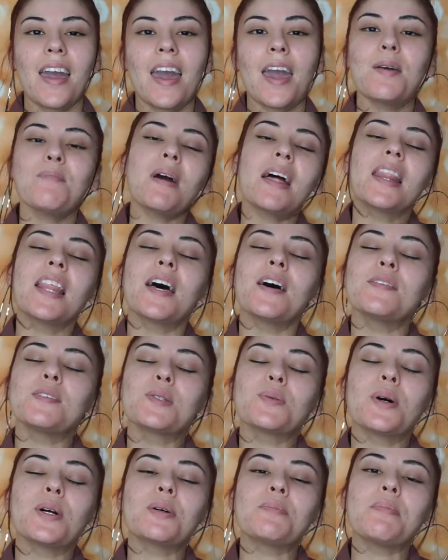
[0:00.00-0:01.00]
Hey my loves,
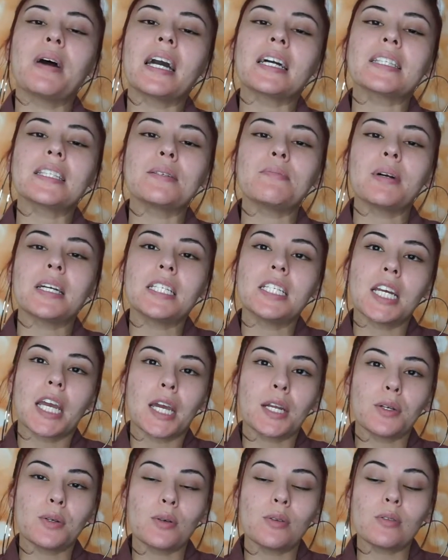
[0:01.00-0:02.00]
welcome back to my
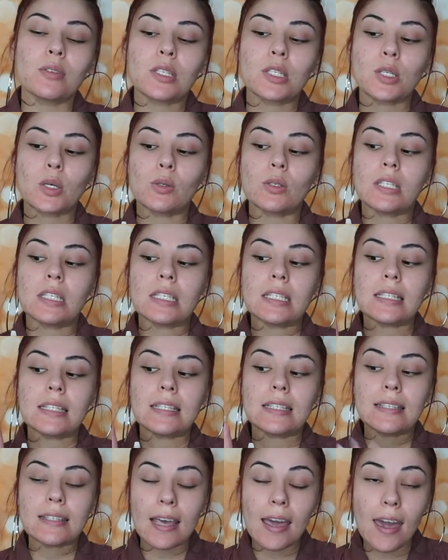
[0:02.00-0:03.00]
channel. So
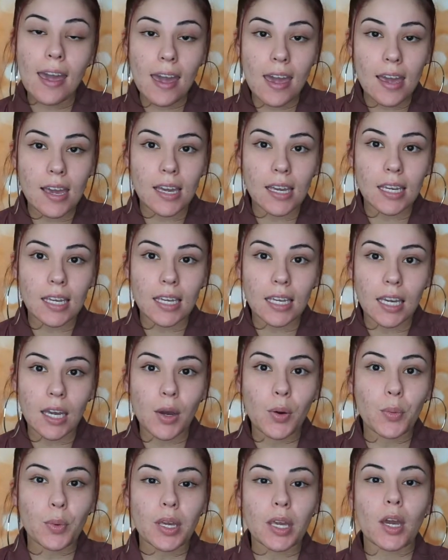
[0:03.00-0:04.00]

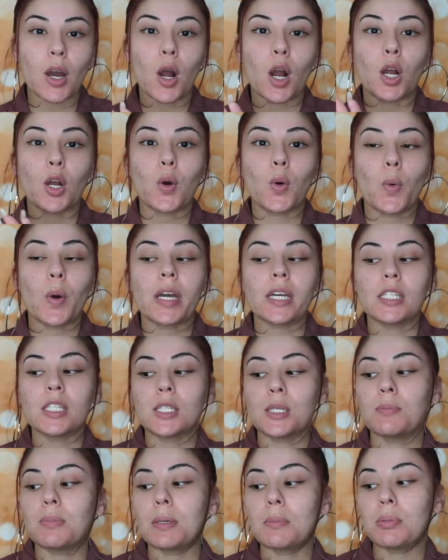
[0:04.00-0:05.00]
today we are going
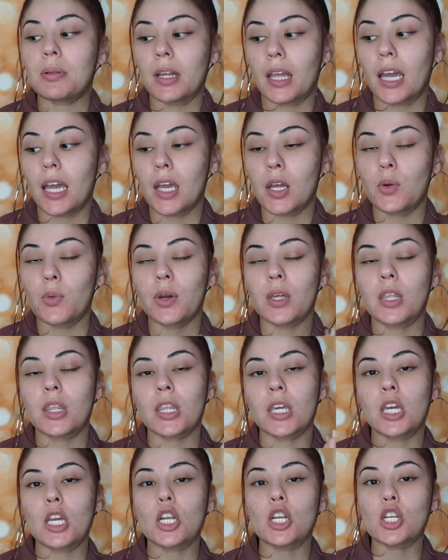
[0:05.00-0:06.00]
to be playing with
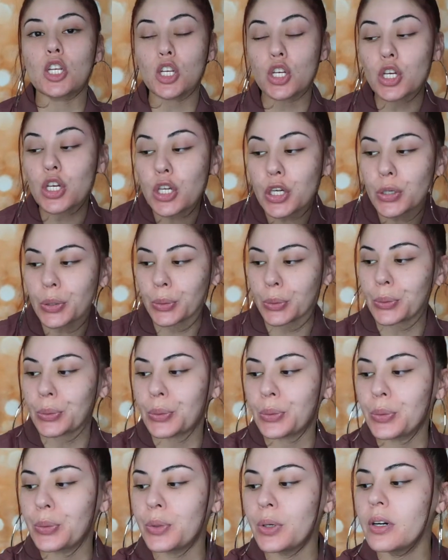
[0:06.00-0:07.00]
the
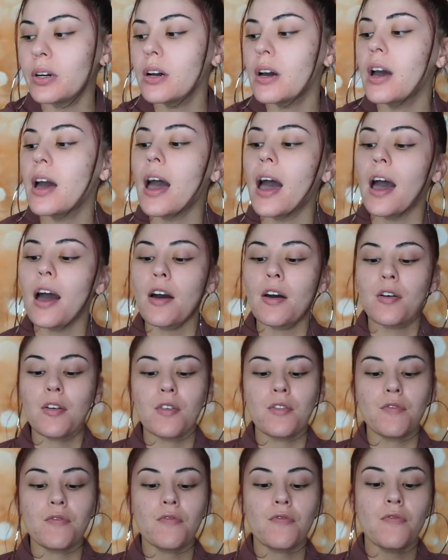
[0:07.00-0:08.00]
new
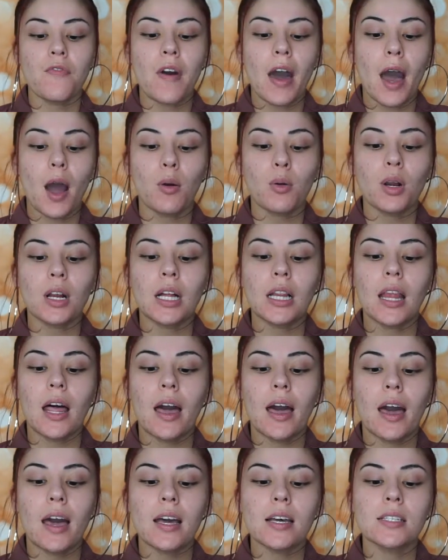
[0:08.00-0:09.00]

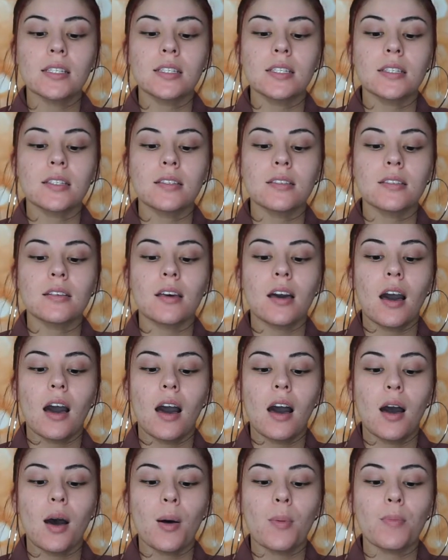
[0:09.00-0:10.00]
Hourglass,
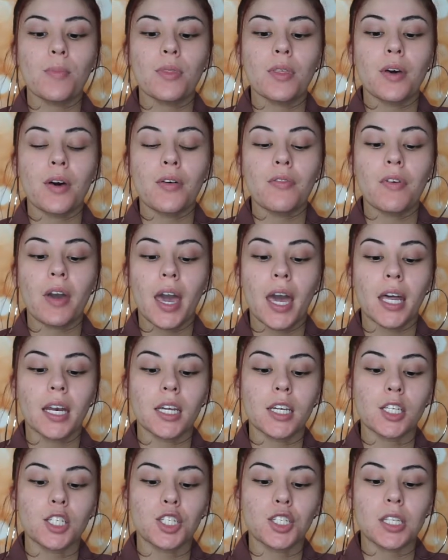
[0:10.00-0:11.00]
um, the
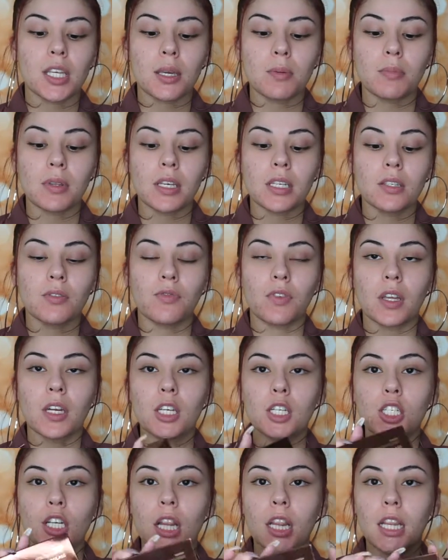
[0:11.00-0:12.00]
Vanish Seamless
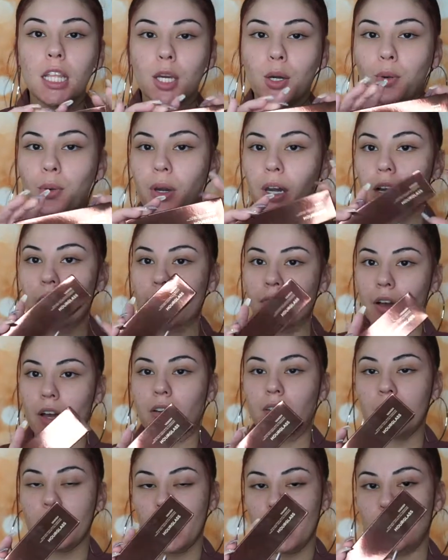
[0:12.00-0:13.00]
Finish Liquid
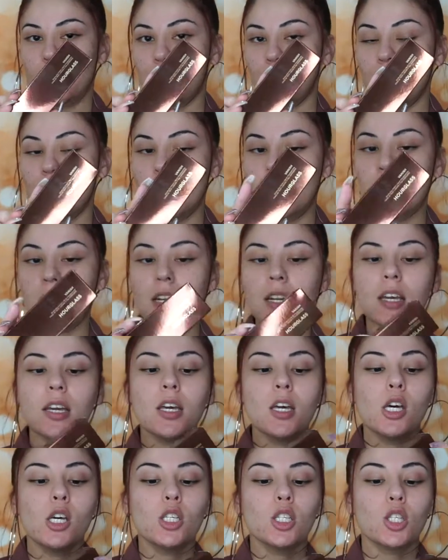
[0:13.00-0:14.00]
Foundation.
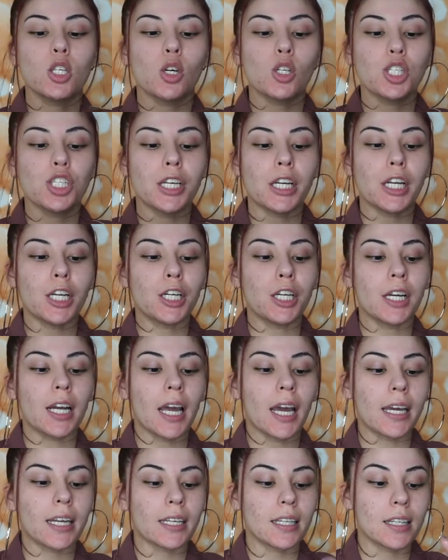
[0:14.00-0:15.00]
So she looked
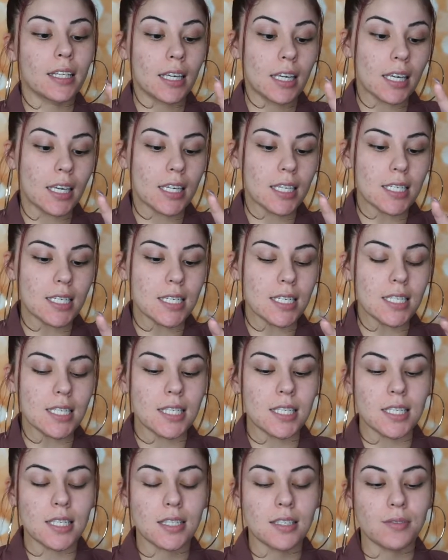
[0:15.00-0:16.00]
like
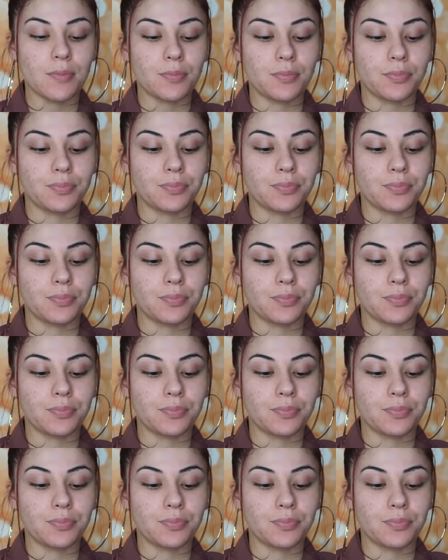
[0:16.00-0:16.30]
this.